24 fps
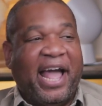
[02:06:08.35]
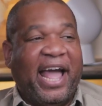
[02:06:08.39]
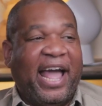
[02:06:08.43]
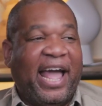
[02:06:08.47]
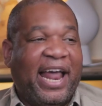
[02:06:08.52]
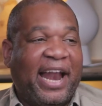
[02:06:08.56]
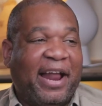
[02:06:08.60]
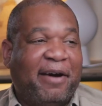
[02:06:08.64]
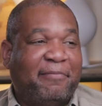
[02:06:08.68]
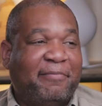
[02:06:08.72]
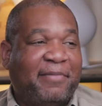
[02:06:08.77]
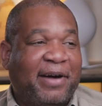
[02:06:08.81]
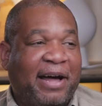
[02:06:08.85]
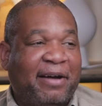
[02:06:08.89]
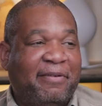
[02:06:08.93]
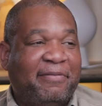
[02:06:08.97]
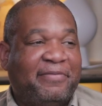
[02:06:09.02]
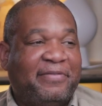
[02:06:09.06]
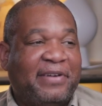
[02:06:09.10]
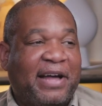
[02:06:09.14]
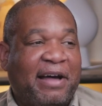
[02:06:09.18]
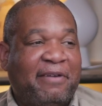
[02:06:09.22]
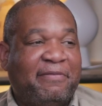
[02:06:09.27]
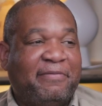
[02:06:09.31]
And
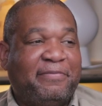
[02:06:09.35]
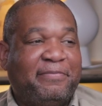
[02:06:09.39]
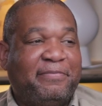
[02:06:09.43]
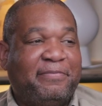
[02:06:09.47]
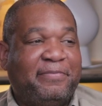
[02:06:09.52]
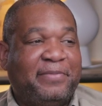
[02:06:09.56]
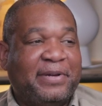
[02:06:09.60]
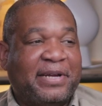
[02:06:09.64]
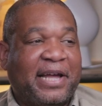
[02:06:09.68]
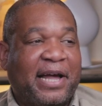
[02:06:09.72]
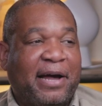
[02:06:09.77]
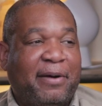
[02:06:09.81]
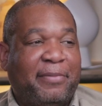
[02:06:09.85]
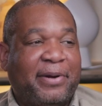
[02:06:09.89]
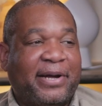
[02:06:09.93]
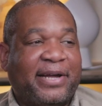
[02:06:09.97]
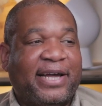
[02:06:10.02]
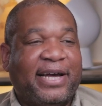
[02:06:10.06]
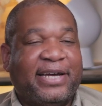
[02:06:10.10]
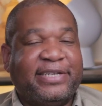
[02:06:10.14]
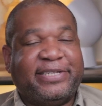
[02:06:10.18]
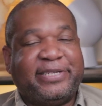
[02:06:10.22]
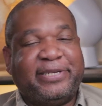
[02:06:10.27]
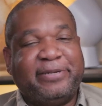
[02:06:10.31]
I've become
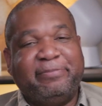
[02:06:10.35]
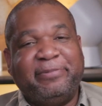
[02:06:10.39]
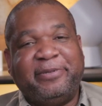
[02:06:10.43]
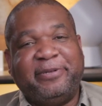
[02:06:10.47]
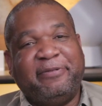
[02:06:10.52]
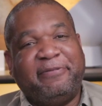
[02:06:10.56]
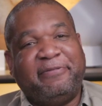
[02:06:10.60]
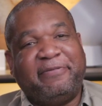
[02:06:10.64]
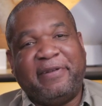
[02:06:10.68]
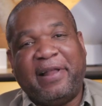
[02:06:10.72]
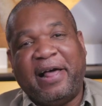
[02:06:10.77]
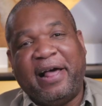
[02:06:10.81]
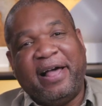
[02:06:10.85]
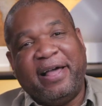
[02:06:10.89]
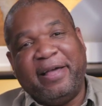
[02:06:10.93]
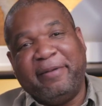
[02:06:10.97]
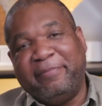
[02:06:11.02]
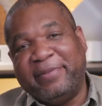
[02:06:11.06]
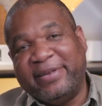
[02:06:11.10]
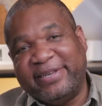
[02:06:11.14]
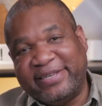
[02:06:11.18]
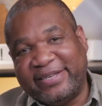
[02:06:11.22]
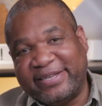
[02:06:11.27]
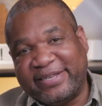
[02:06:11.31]
accustomed to flying
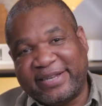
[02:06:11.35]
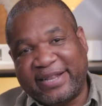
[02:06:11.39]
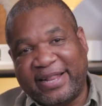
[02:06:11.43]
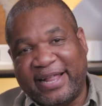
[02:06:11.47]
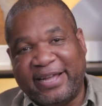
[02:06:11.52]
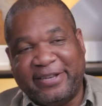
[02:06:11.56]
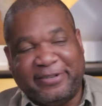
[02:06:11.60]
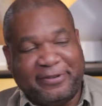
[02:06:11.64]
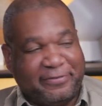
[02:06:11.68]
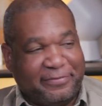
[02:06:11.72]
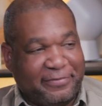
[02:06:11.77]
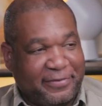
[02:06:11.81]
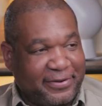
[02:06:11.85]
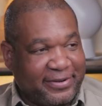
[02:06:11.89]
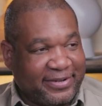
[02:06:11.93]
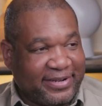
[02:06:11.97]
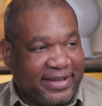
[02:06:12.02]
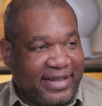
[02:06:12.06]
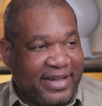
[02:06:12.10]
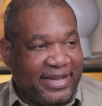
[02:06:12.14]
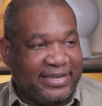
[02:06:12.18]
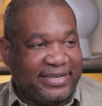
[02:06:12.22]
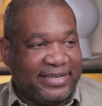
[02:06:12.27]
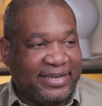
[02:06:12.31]
business class or first
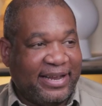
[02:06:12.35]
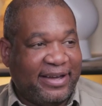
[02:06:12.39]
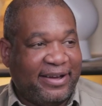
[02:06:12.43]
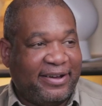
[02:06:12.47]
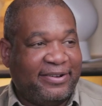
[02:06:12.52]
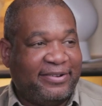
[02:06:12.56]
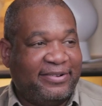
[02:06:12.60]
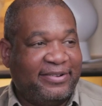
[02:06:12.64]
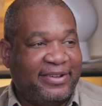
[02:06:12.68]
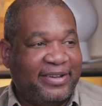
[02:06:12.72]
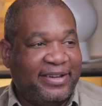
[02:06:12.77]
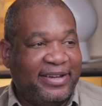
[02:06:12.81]
class now.